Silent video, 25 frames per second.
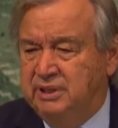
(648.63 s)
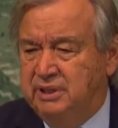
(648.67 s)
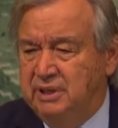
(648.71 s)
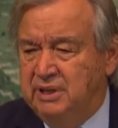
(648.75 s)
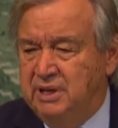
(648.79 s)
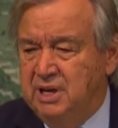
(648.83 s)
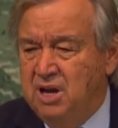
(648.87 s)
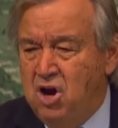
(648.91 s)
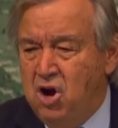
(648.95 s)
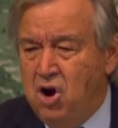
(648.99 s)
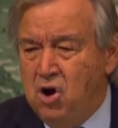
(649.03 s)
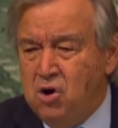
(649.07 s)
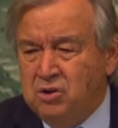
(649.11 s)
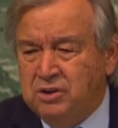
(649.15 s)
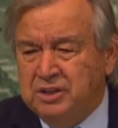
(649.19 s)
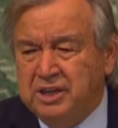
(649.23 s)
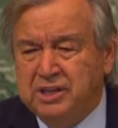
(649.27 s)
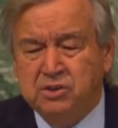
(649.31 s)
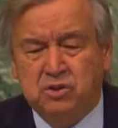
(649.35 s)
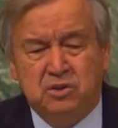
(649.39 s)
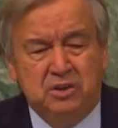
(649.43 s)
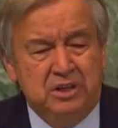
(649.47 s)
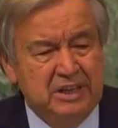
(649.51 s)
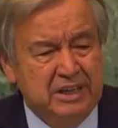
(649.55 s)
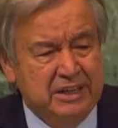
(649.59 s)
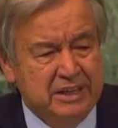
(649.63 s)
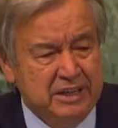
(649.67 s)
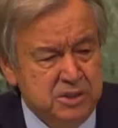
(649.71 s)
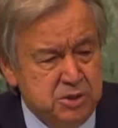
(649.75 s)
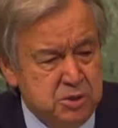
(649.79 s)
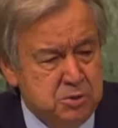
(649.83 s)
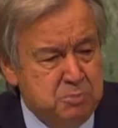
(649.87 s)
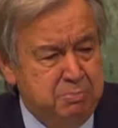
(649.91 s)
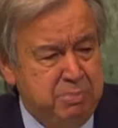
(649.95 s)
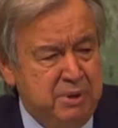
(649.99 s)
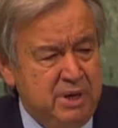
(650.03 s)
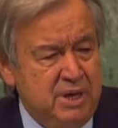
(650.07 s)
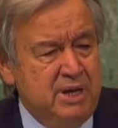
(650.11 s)
We need much more
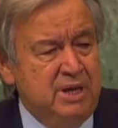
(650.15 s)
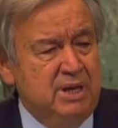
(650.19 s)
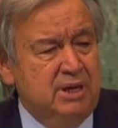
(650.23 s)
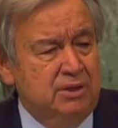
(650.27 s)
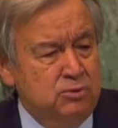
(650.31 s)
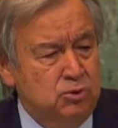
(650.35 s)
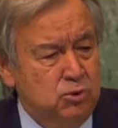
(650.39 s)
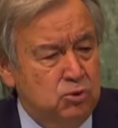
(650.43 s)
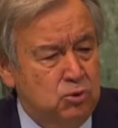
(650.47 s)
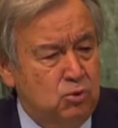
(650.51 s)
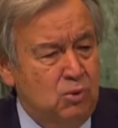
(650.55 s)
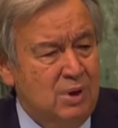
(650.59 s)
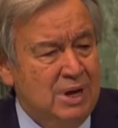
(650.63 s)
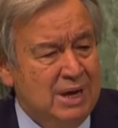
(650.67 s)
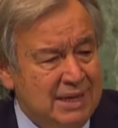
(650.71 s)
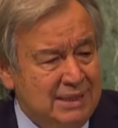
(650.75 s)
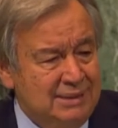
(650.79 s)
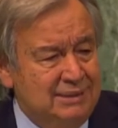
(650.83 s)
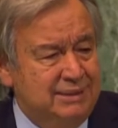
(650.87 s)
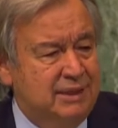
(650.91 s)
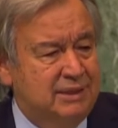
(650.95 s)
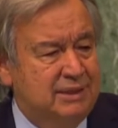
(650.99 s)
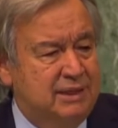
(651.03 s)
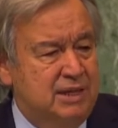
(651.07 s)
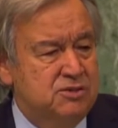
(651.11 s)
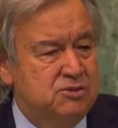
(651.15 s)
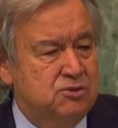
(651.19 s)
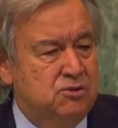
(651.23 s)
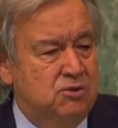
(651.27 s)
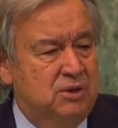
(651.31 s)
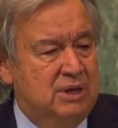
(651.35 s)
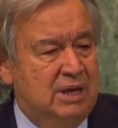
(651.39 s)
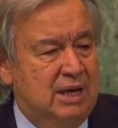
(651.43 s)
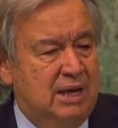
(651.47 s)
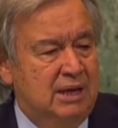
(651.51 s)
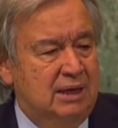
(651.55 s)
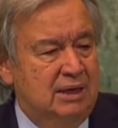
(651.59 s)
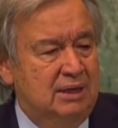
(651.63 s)
concerted action
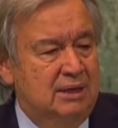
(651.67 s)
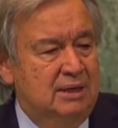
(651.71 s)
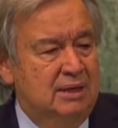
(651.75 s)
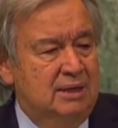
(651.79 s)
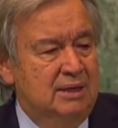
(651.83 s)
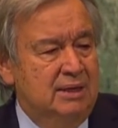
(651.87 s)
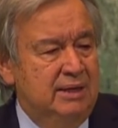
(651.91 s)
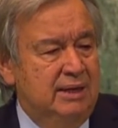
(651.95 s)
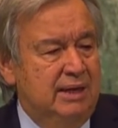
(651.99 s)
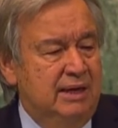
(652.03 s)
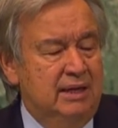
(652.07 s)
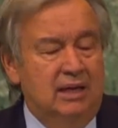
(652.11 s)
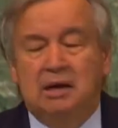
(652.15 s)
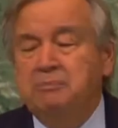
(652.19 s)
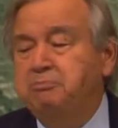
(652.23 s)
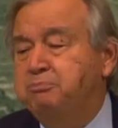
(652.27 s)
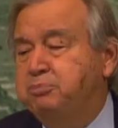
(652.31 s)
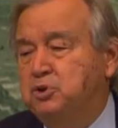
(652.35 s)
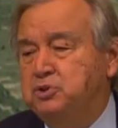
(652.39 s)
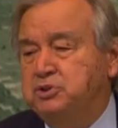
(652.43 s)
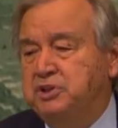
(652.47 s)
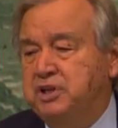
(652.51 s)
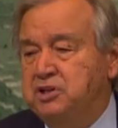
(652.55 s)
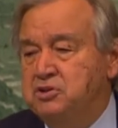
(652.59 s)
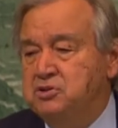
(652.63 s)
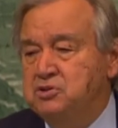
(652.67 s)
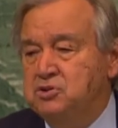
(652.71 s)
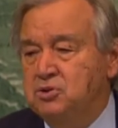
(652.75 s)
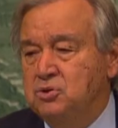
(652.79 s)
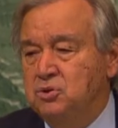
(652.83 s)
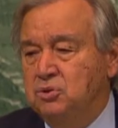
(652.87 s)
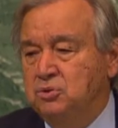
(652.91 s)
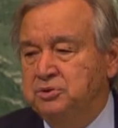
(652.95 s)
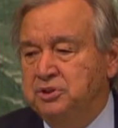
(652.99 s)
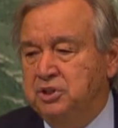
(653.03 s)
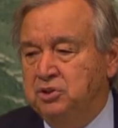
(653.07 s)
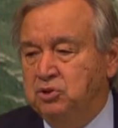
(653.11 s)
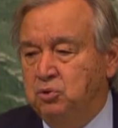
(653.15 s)
everywhere anchored in respect for
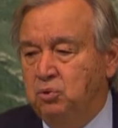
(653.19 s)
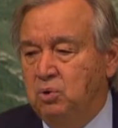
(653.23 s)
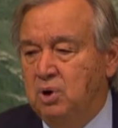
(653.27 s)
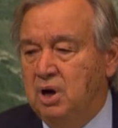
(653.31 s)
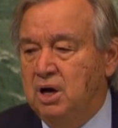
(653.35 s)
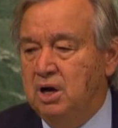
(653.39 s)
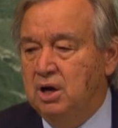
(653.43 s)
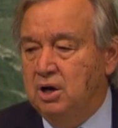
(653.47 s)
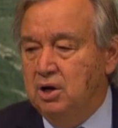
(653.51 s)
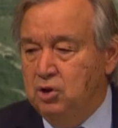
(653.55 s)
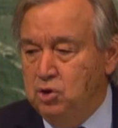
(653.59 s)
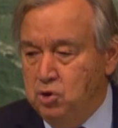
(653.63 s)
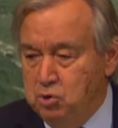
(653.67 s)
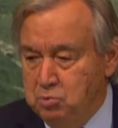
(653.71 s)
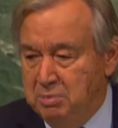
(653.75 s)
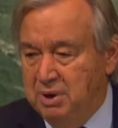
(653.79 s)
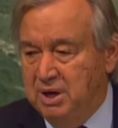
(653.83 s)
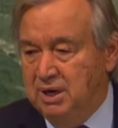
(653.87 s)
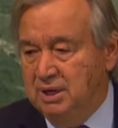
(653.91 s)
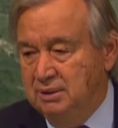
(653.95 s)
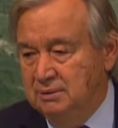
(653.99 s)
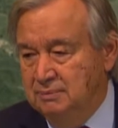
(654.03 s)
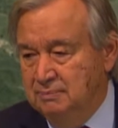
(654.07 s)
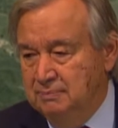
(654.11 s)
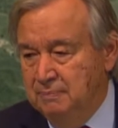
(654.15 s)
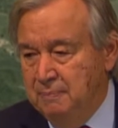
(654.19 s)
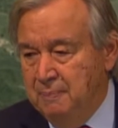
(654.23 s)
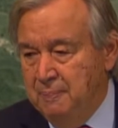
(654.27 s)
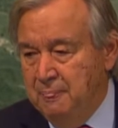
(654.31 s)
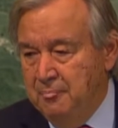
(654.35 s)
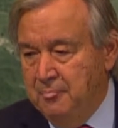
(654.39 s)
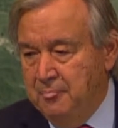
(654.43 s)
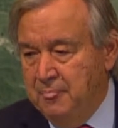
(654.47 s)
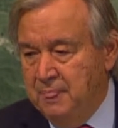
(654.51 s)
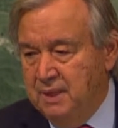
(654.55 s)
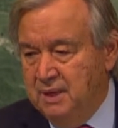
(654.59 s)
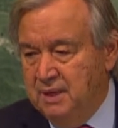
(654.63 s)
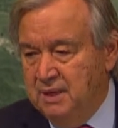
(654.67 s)
international law and the protection
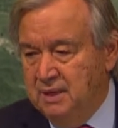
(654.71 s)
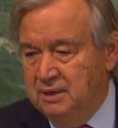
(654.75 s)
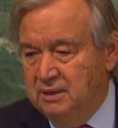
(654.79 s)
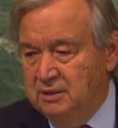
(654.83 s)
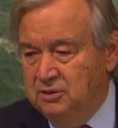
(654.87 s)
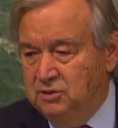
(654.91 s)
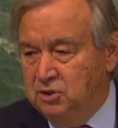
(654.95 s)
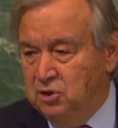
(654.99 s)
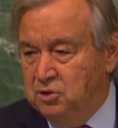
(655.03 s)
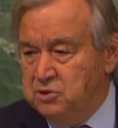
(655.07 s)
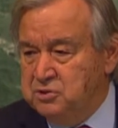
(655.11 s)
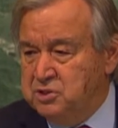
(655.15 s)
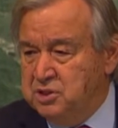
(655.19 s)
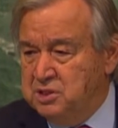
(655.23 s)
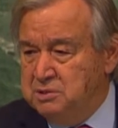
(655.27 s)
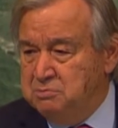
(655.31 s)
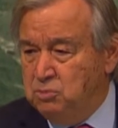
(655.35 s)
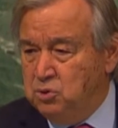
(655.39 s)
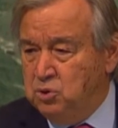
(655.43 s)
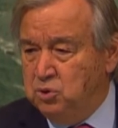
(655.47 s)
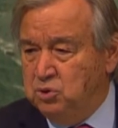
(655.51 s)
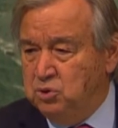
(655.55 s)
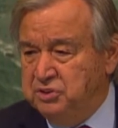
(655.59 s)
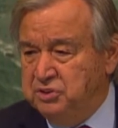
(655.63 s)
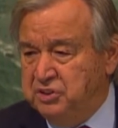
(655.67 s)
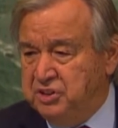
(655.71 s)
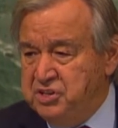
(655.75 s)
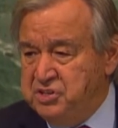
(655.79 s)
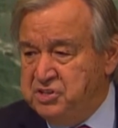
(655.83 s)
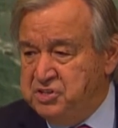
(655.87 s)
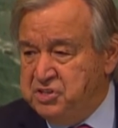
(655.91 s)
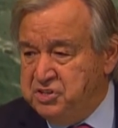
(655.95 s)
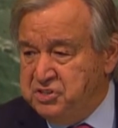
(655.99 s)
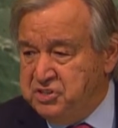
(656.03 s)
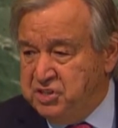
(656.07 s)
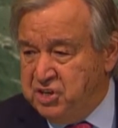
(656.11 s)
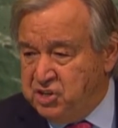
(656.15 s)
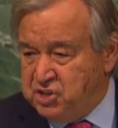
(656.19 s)
of human rights. In
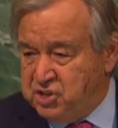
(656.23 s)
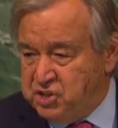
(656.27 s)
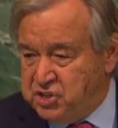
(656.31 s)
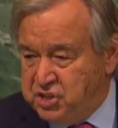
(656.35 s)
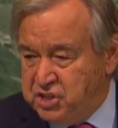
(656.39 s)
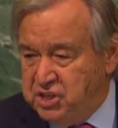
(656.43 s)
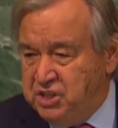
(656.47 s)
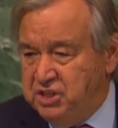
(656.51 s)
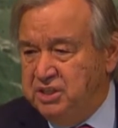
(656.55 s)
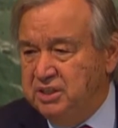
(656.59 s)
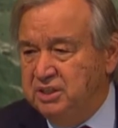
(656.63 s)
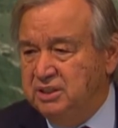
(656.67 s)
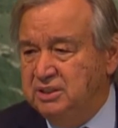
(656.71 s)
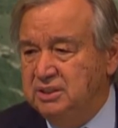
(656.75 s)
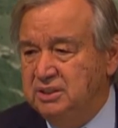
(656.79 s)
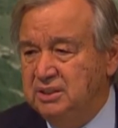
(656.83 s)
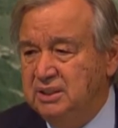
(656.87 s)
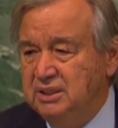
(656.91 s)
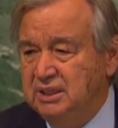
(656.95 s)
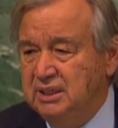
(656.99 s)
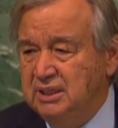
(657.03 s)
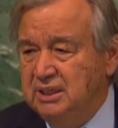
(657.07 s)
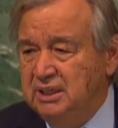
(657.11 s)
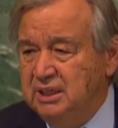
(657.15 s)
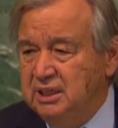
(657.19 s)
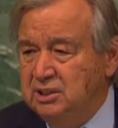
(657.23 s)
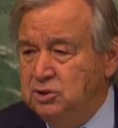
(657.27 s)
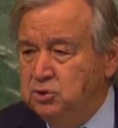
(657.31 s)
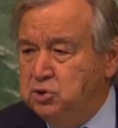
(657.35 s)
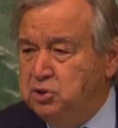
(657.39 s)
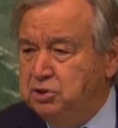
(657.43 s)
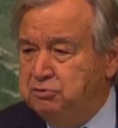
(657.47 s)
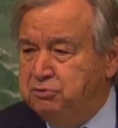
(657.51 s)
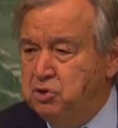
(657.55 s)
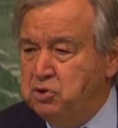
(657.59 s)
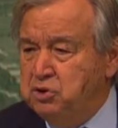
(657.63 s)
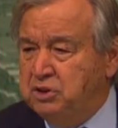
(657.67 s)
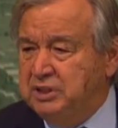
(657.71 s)
a splintering world,
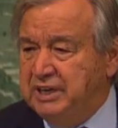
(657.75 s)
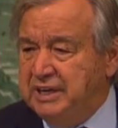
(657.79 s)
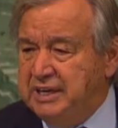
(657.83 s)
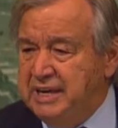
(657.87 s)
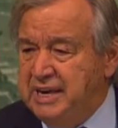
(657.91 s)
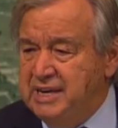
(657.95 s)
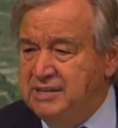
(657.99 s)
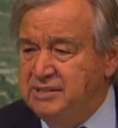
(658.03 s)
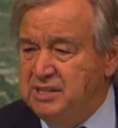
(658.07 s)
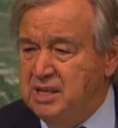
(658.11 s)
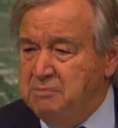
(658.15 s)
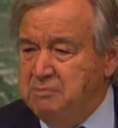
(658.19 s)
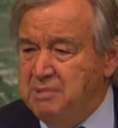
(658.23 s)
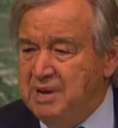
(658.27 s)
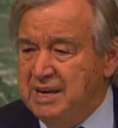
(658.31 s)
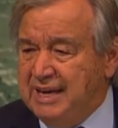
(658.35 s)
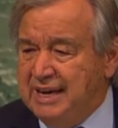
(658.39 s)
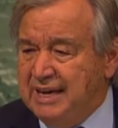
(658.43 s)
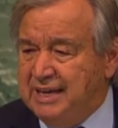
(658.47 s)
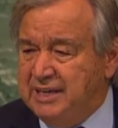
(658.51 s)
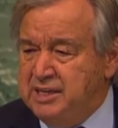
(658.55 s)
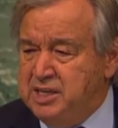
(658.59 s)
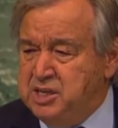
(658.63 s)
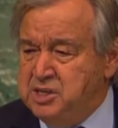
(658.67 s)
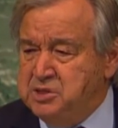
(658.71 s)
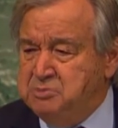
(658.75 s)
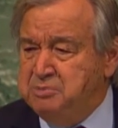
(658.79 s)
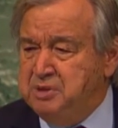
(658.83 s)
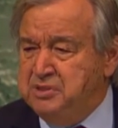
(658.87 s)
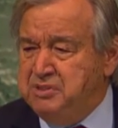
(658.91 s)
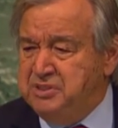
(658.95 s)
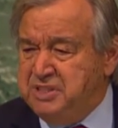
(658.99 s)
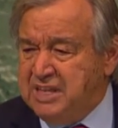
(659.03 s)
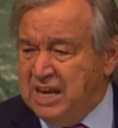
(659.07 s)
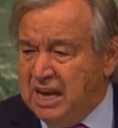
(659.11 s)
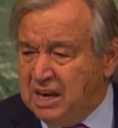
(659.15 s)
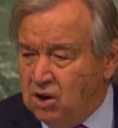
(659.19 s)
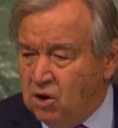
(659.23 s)
we need to create
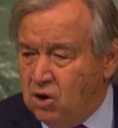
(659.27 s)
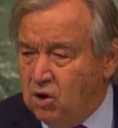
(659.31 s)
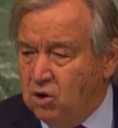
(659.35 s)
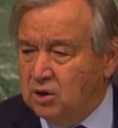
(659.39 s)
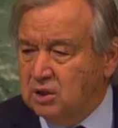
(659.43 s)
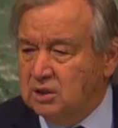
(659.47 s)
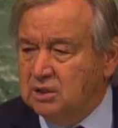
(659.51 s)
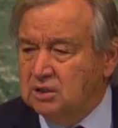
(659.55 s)
mechanisms